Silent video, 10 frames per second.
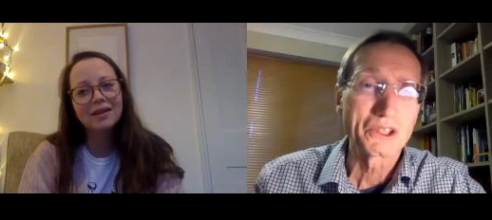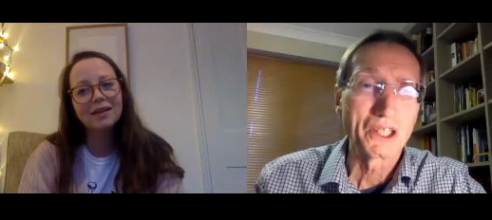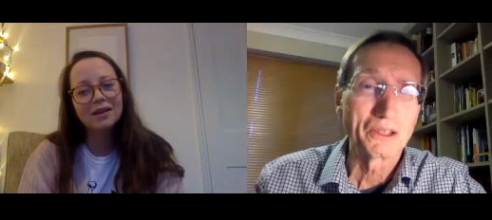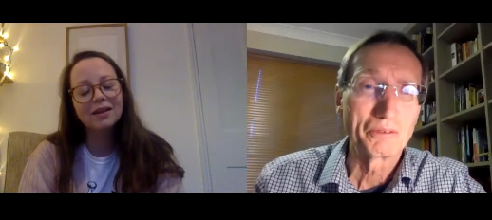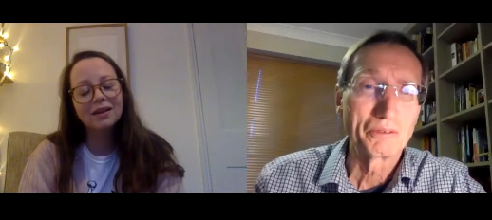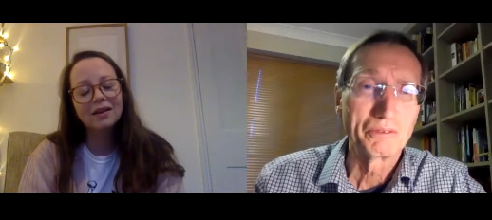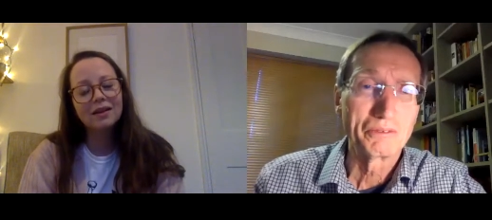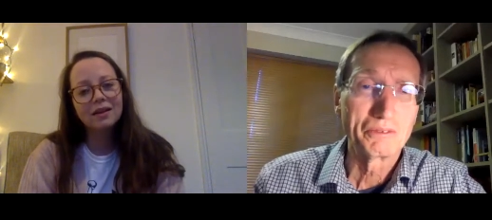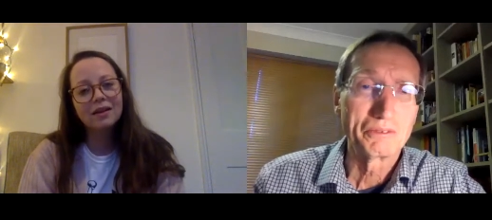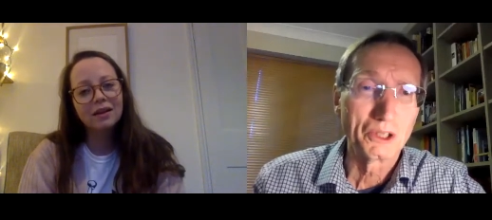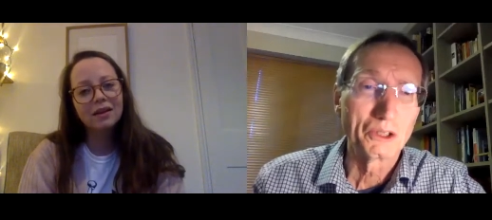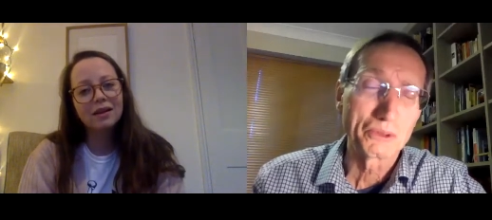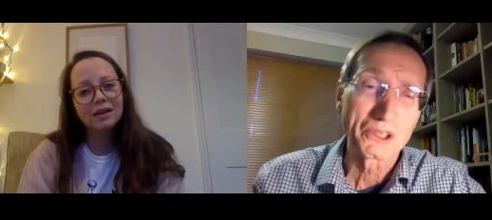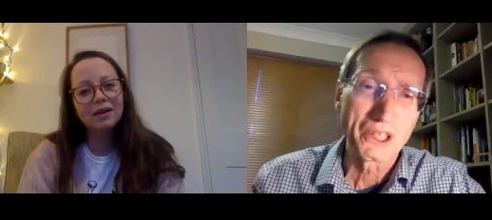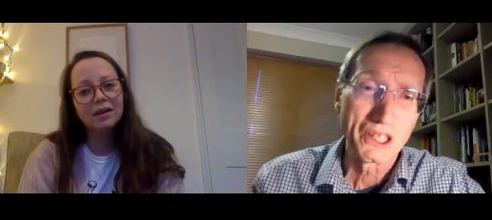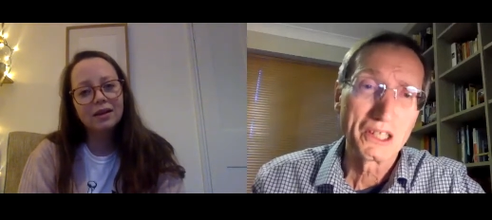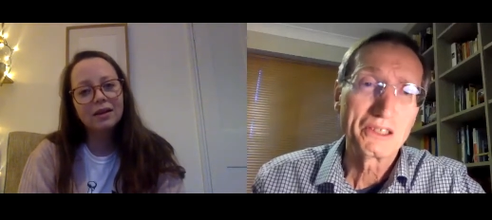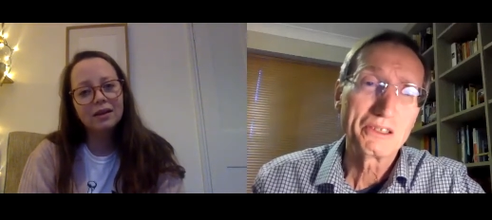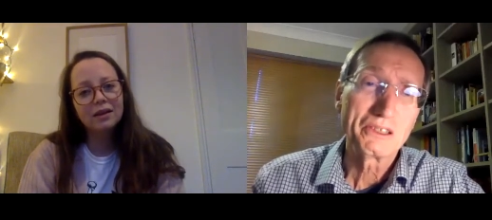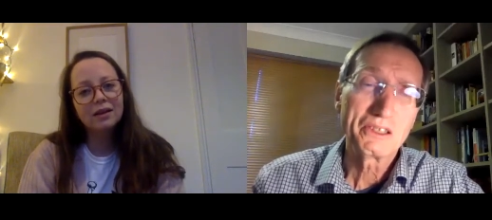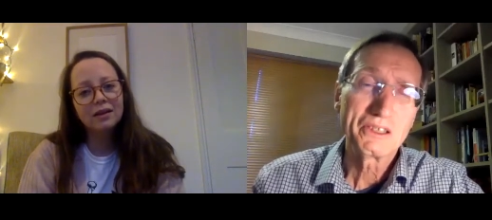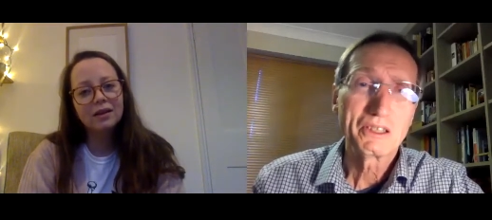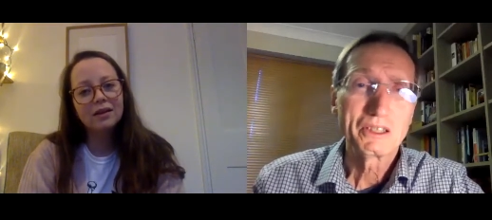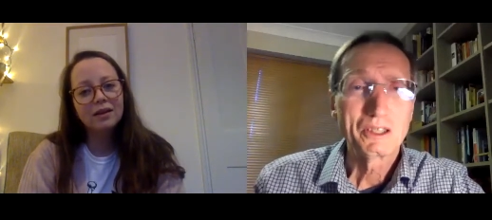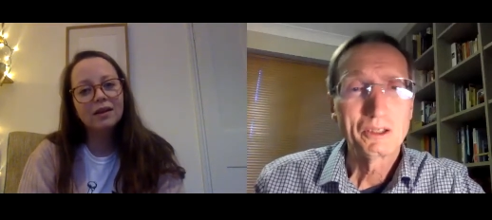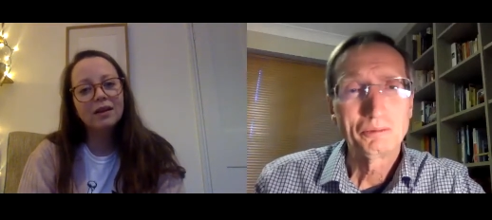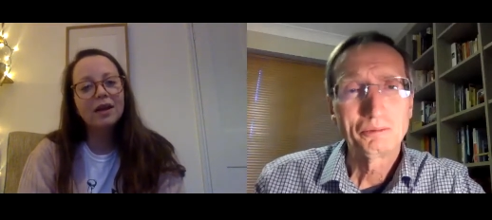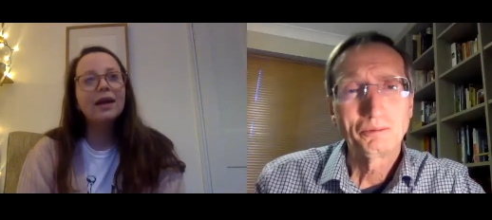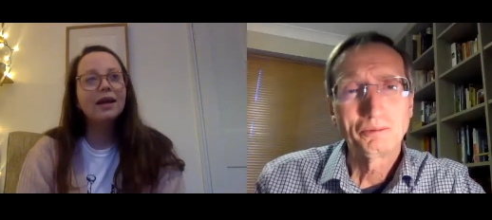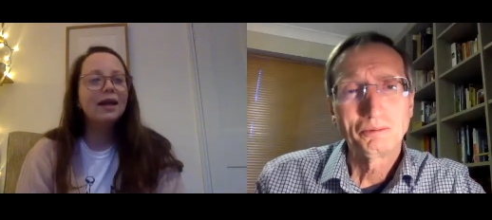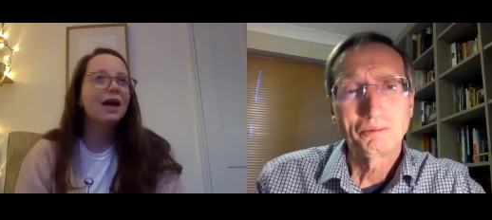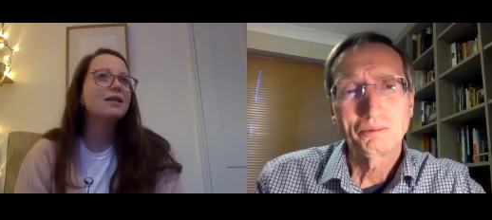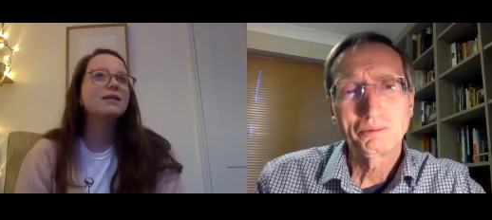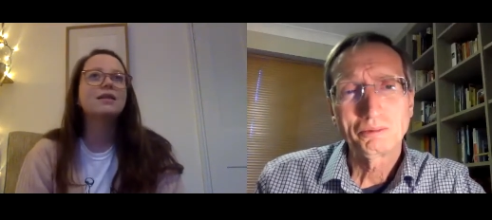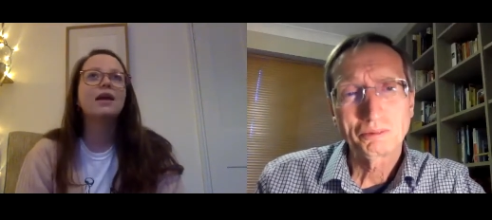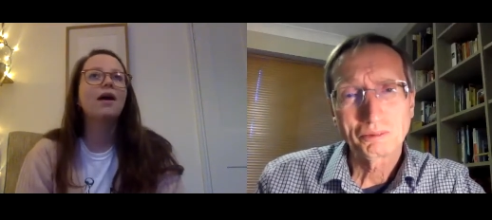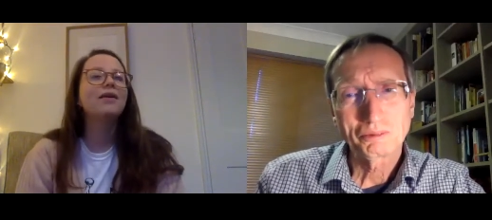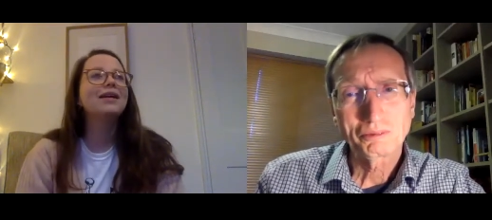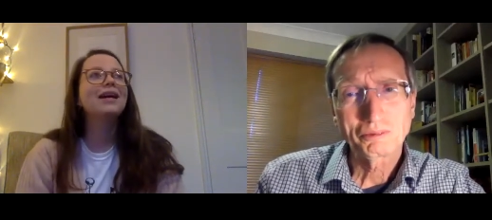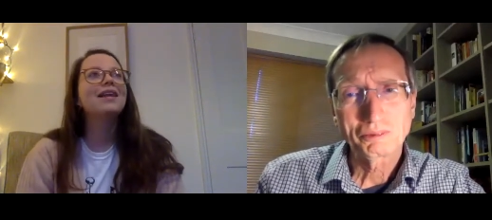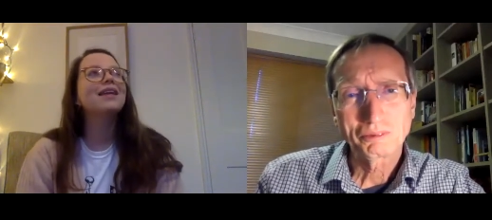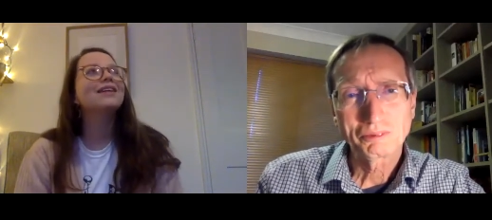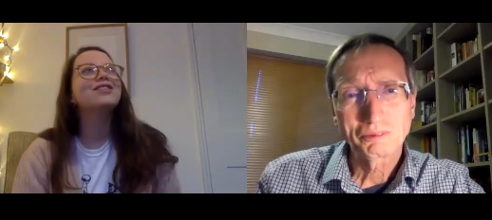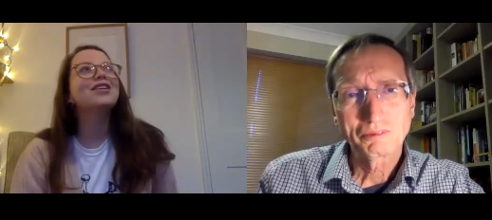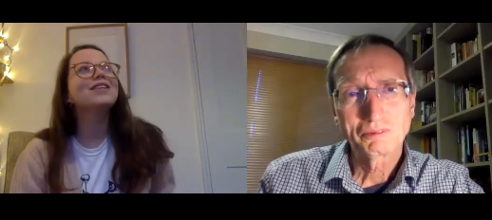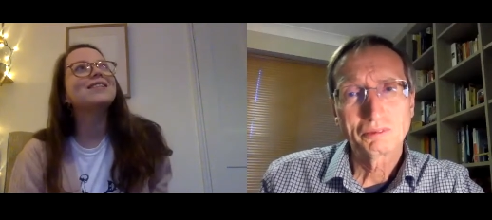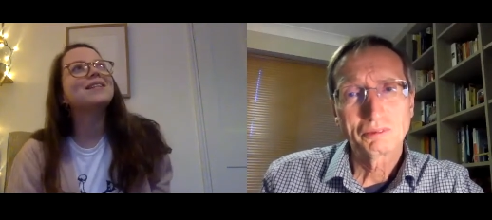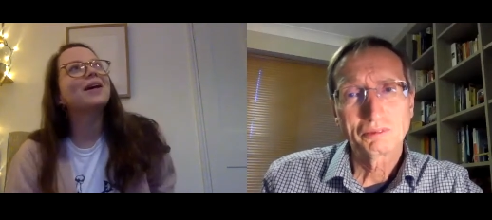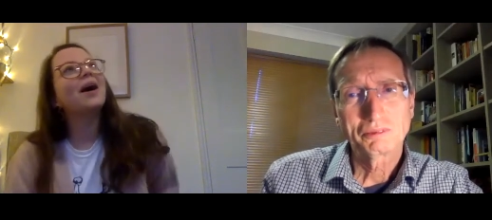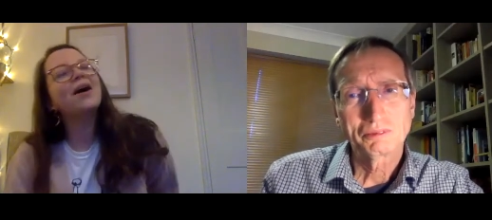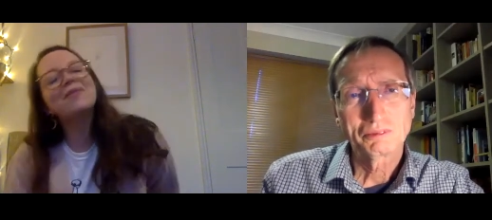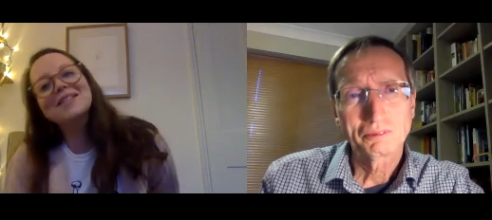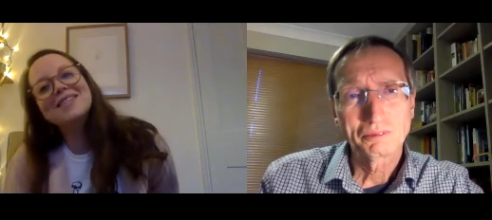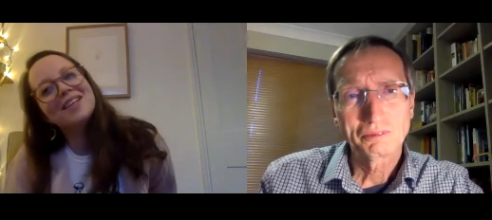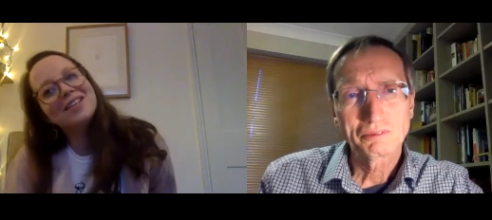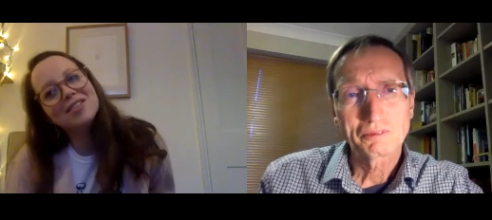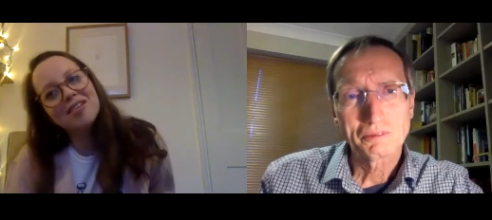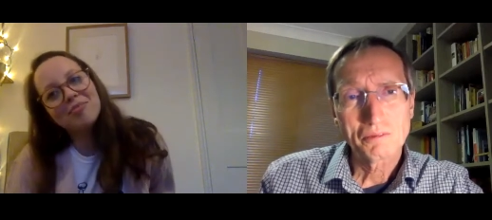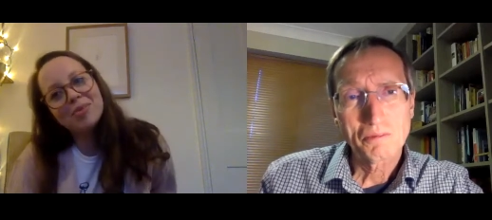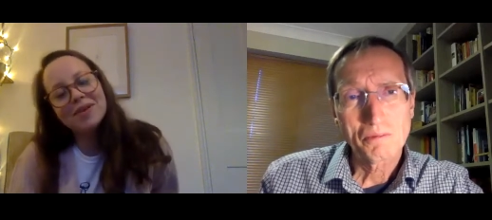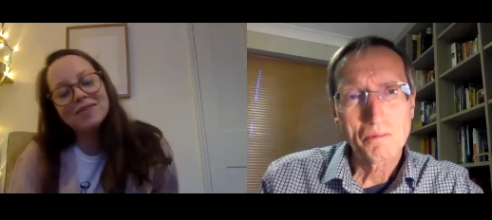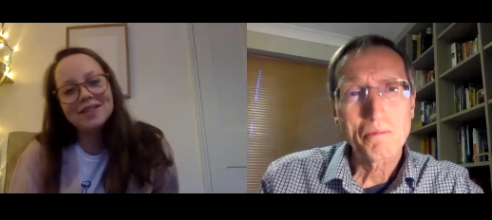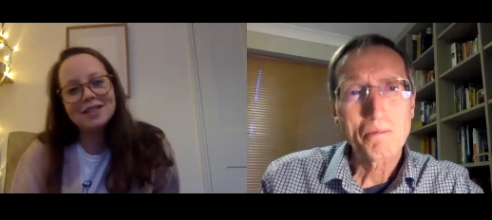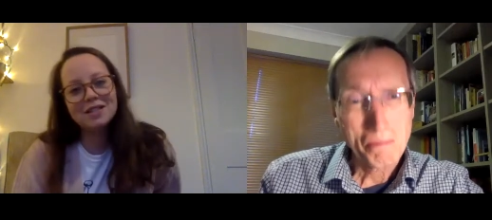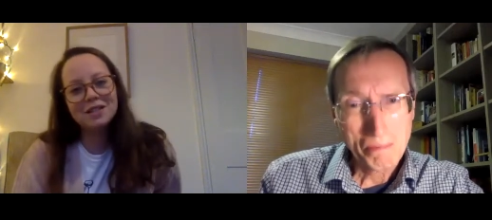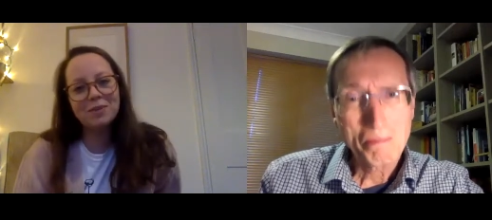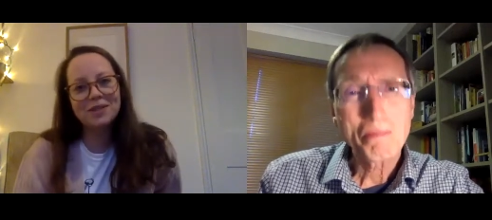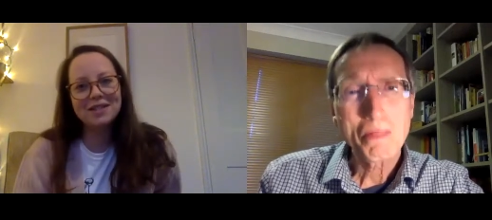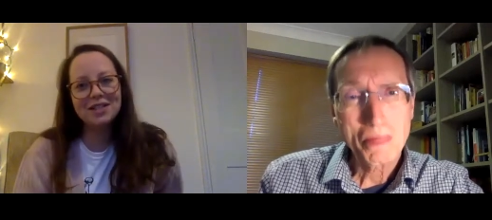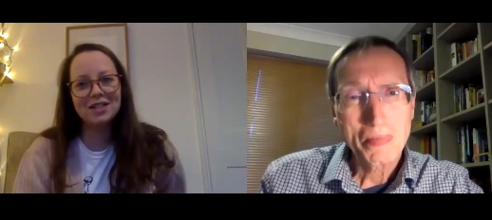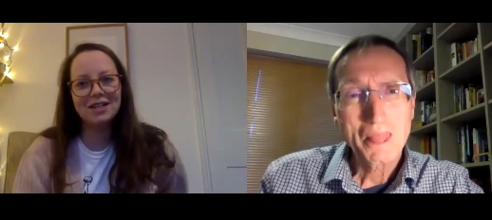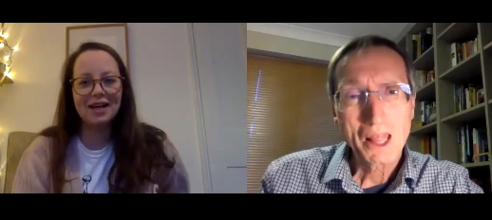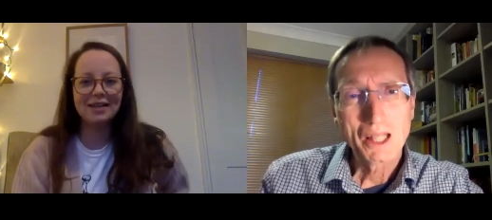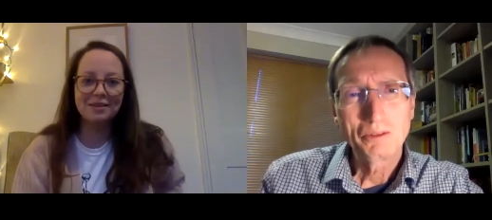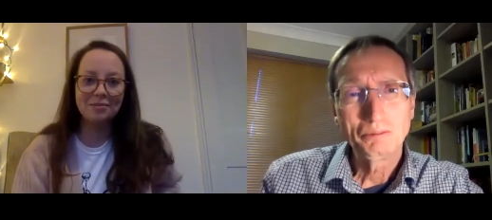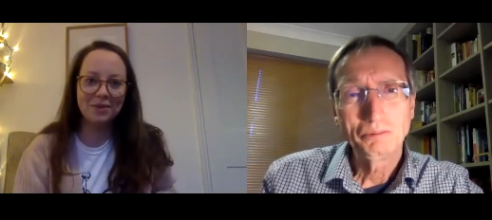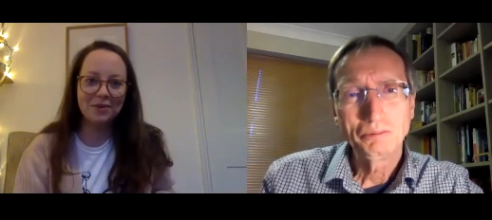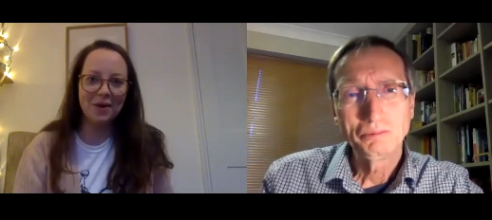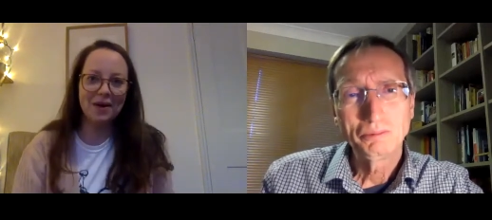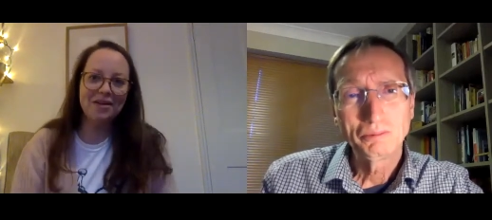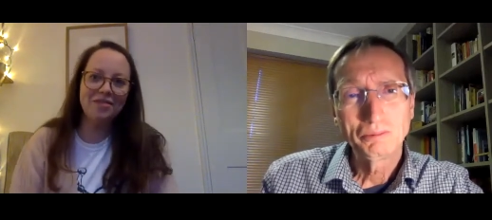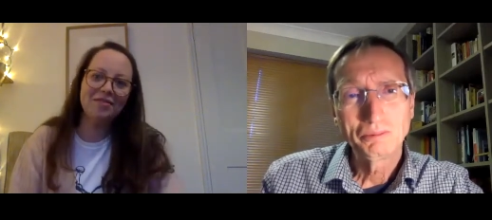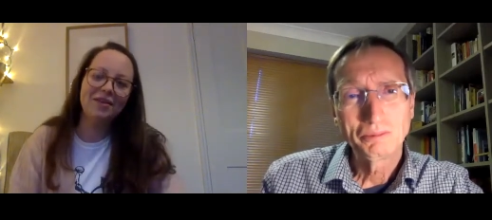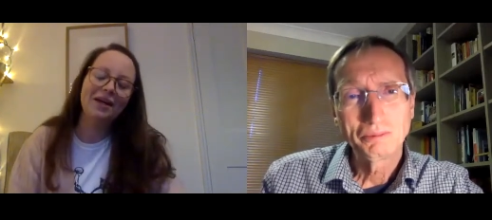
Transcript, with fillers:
Speaker 1: and say God was there?
Speaker 2: Yeah, I, I think just I'm in such a privileged position as a midwife.